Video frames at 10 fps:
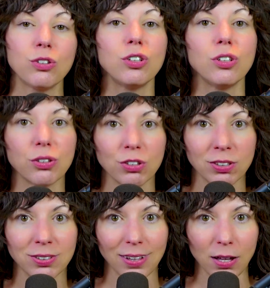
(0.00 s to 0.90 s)
to
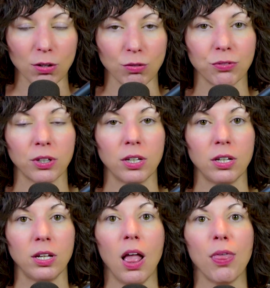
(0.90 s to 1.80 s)
yourself.
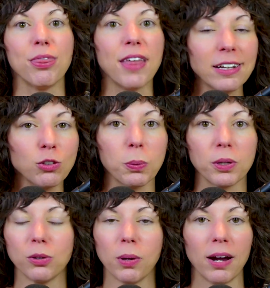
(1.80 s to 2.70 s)
That's
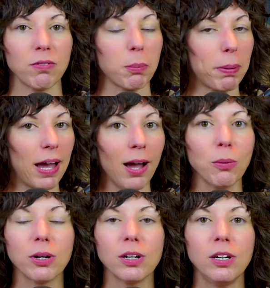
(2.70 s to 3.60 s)
where you have the
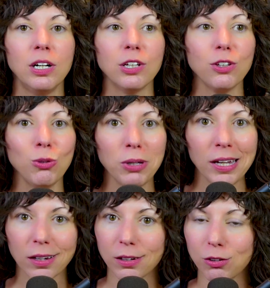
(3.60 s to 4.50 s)
power. You
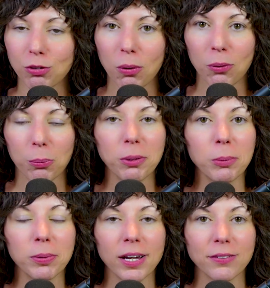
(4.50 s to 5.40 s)
can't control the
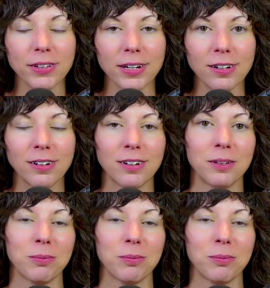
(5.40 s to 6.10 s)
people out there.